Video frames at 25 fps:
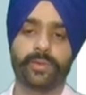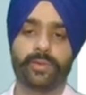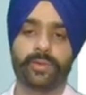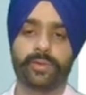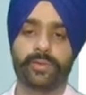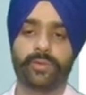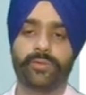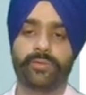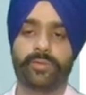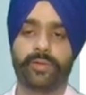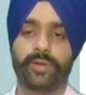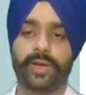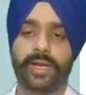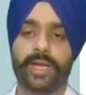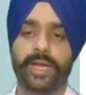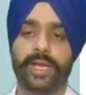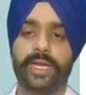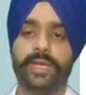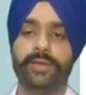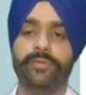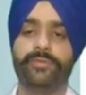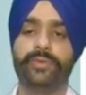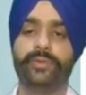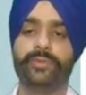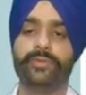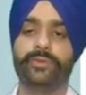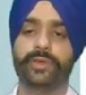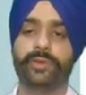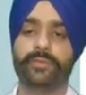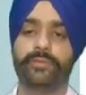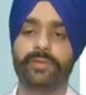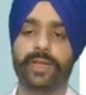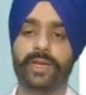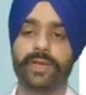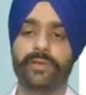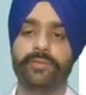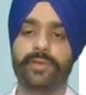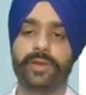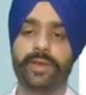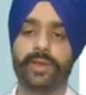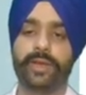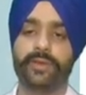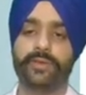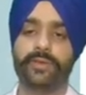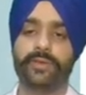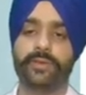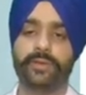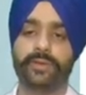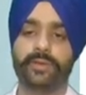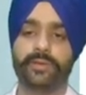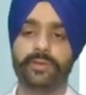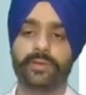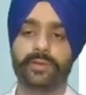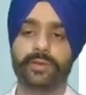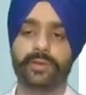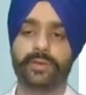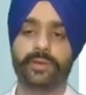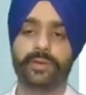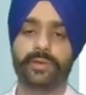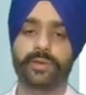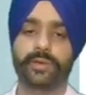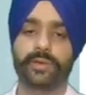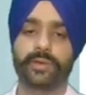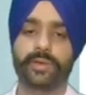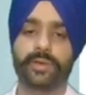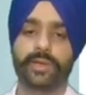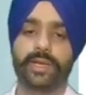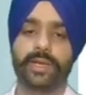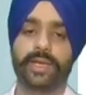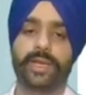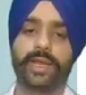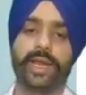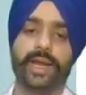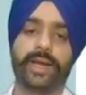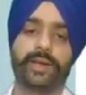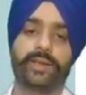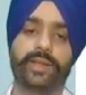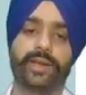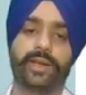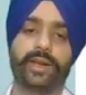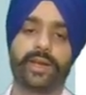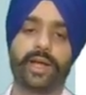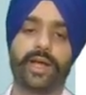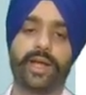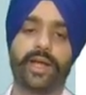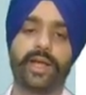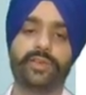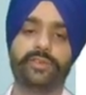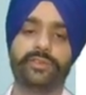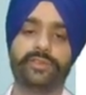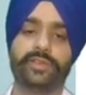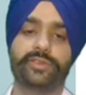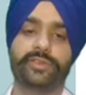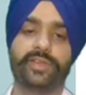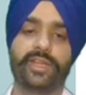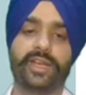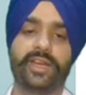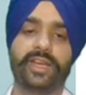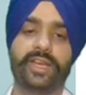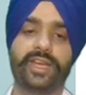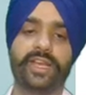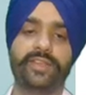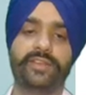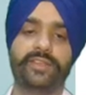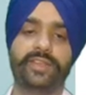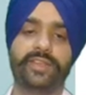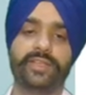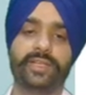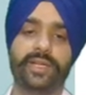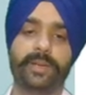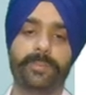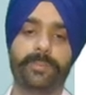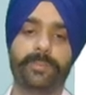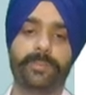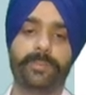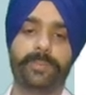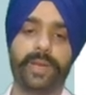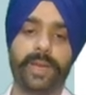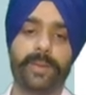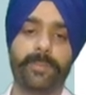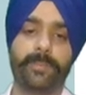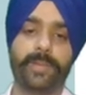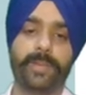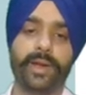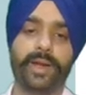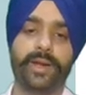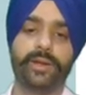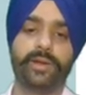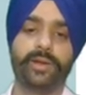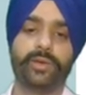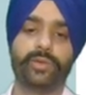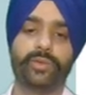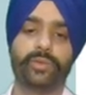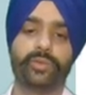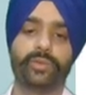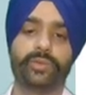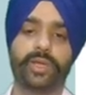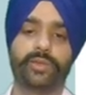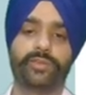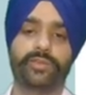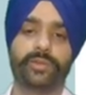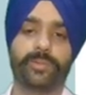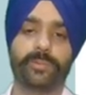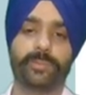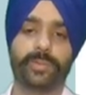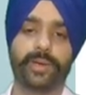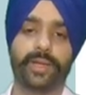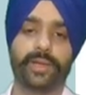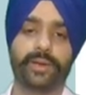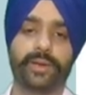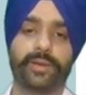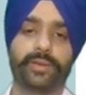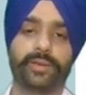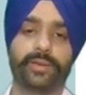for any future verification. And the last is the releasing the payment to the supplier.